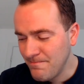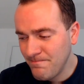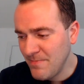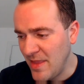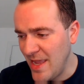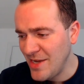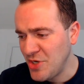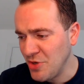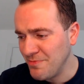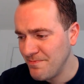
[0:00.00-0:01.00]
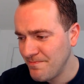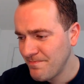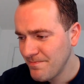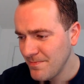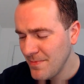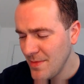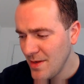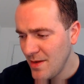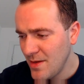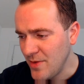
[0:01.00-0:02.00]
The issue.
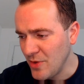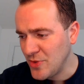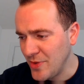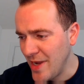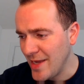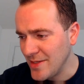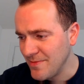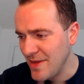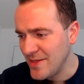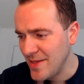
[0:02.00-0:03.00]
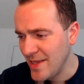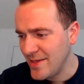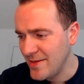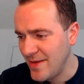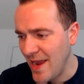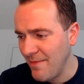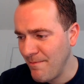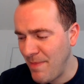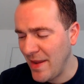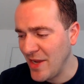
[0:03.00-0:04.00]
Those 2 guys. That's yeah,
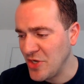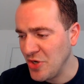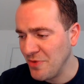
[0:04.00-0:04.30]
big issue.